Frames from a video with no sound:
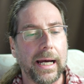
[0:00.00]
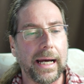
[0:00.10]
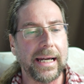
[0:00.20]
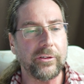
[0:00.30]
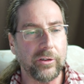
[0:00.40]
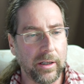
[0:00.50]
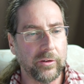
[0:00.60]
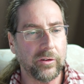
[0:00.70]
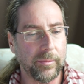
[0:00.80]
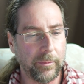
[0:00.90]
I
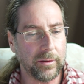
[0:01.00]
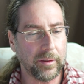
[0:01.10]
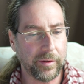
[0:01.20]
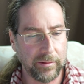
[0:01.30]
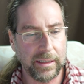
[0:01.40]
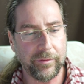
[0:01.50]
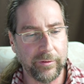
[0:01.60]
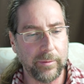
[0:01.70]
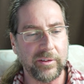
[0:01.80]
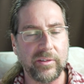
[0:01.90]
charged the Model 3
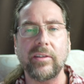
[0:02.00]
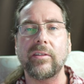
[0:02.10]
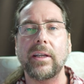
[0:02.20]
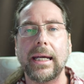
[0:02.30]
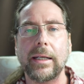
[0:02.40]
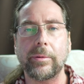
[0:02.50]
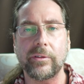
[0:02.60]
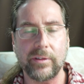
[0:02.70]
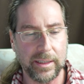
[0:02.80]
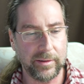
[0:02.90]
from the
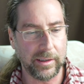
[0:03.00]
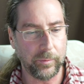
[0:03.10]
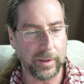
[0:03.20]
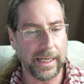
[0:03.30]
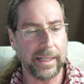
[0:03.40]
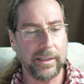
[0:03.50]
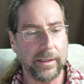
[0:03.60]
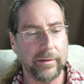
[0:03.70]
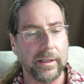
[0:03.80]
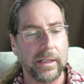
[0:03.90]
68% that we had
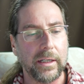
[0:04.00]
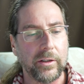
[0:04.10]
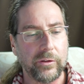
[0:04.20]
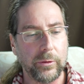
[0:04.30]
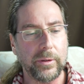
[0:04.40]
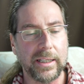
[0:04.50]
here to the